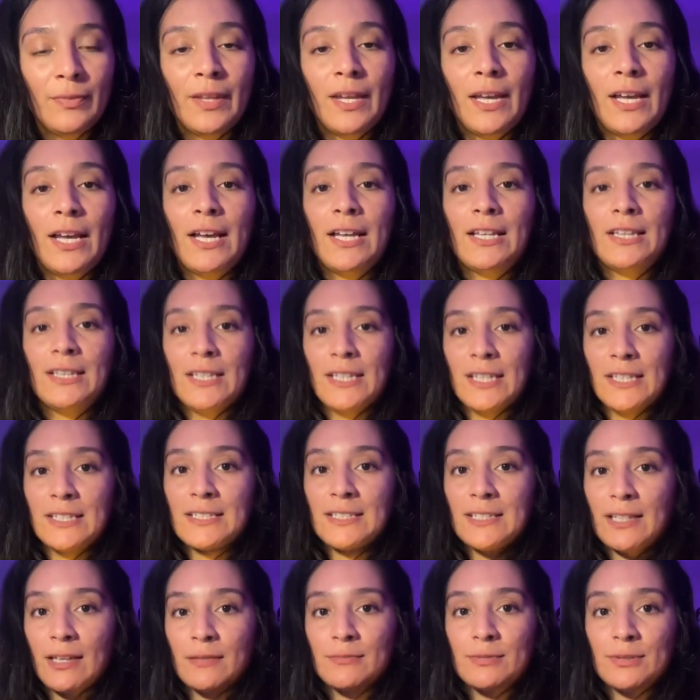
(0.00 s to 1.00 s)
And these
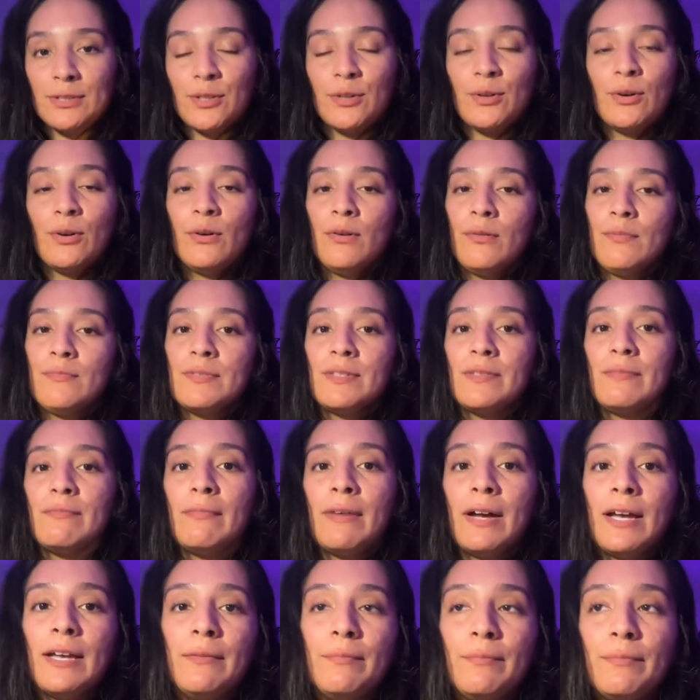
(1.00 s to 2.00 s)
types of homes
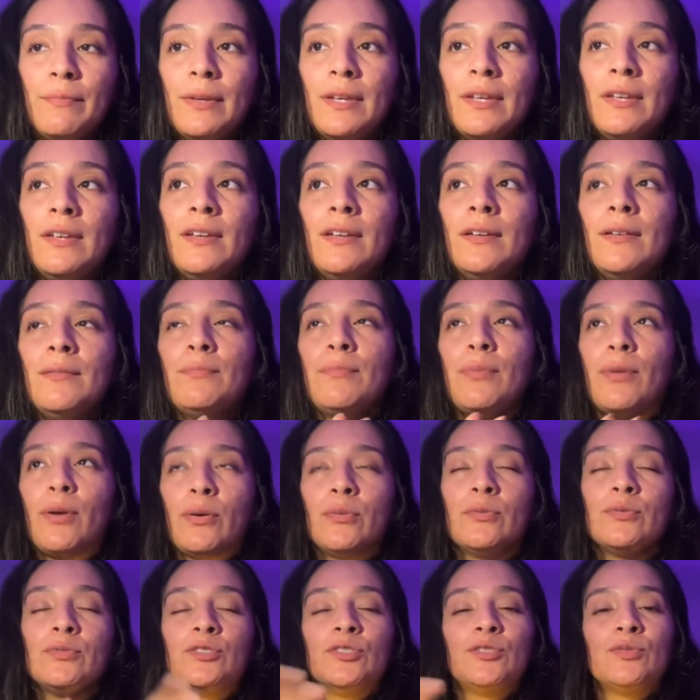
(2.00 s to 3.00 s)
might be
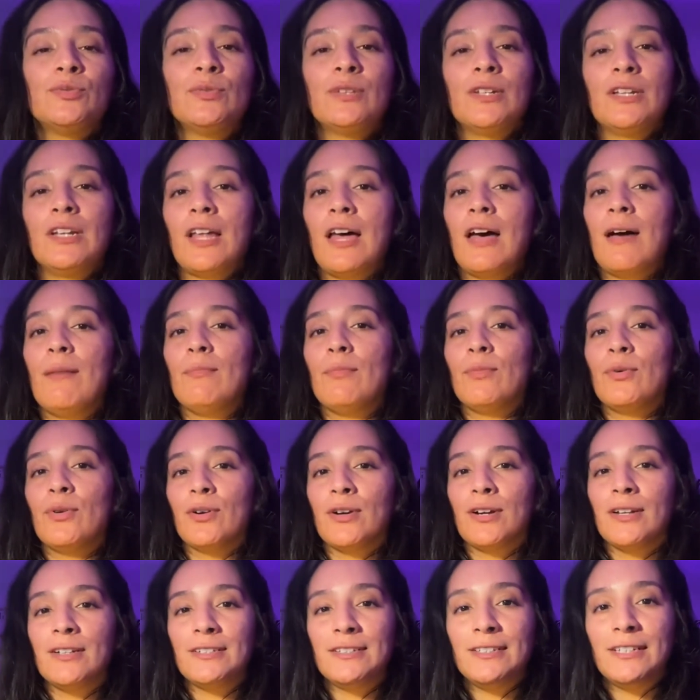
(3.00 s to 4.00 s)
prone to a lot
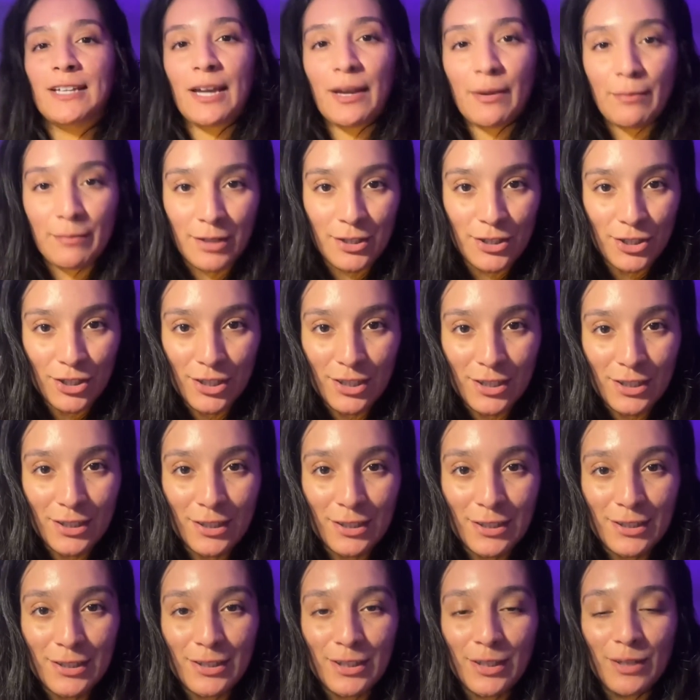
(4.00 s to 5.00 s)
more damages
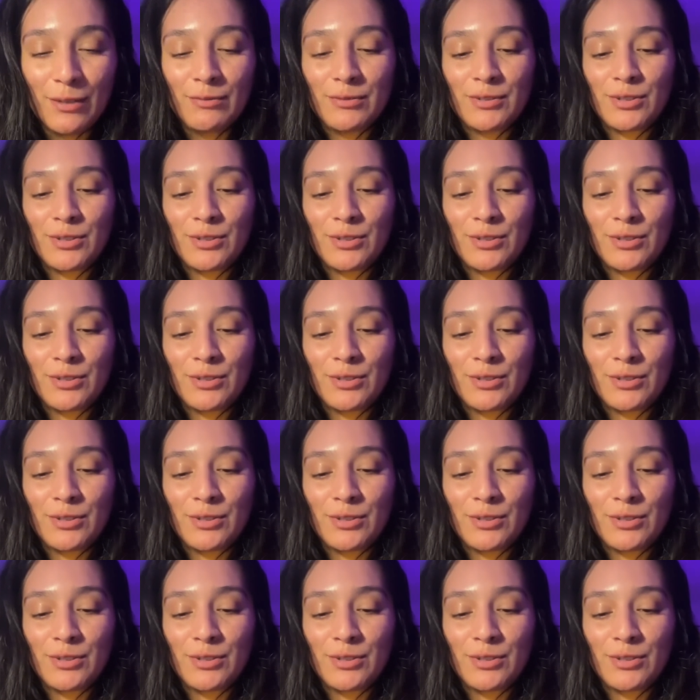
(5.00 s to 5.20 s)
and stuff.